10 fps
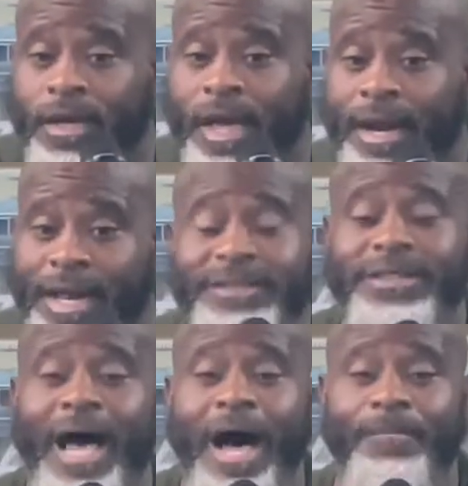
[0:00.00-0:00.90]
in this
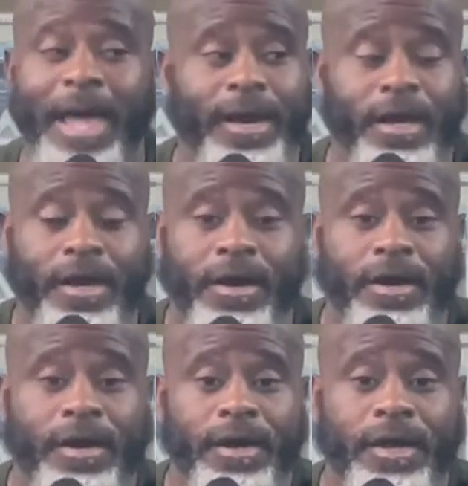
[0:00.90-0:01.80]
time, that
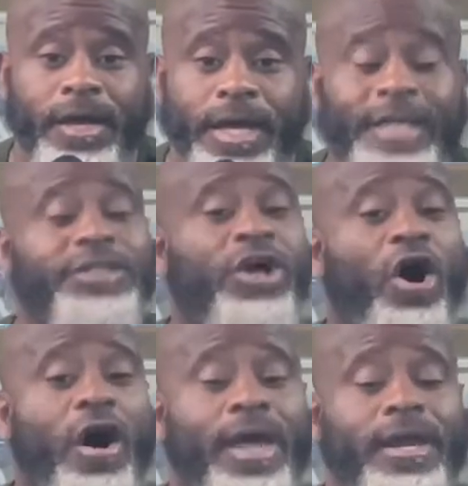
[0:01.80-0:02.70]
he
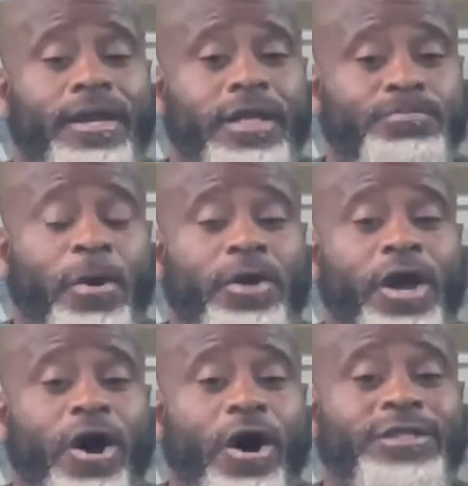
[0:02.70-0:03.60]
saw it, the Spirit of
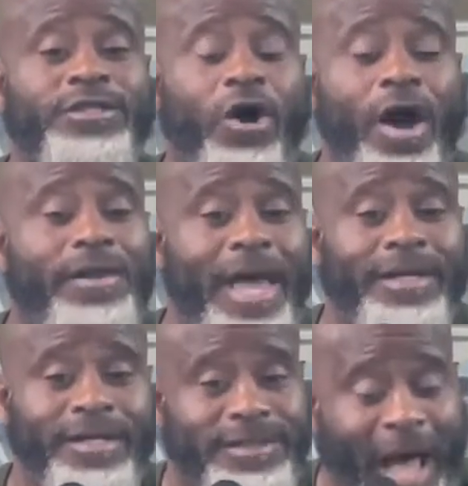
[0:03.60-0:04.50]
God saw it, that
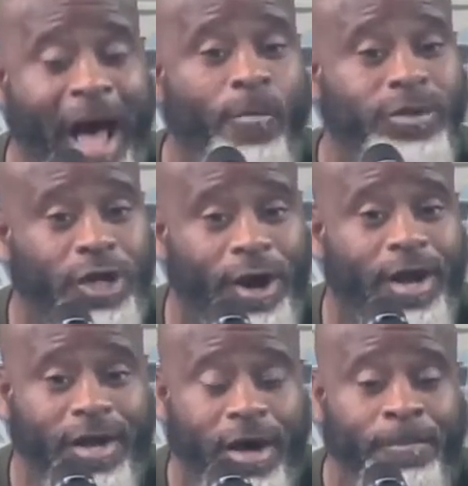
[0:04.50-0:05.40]
the time was going to
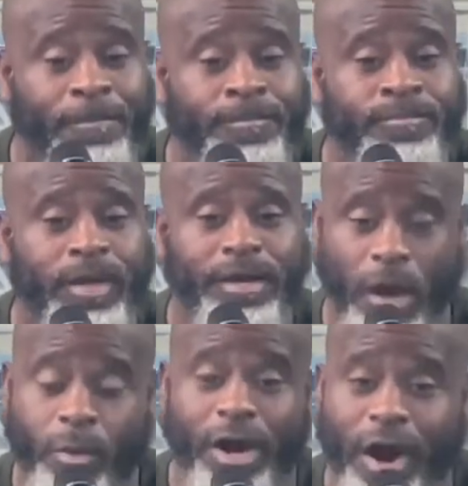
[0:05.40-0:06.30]
come that
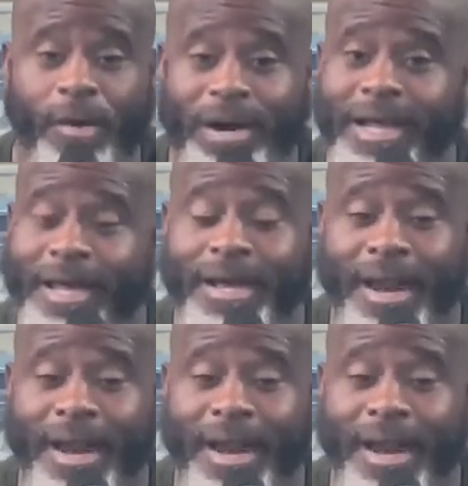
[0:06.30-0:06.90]
we're currently in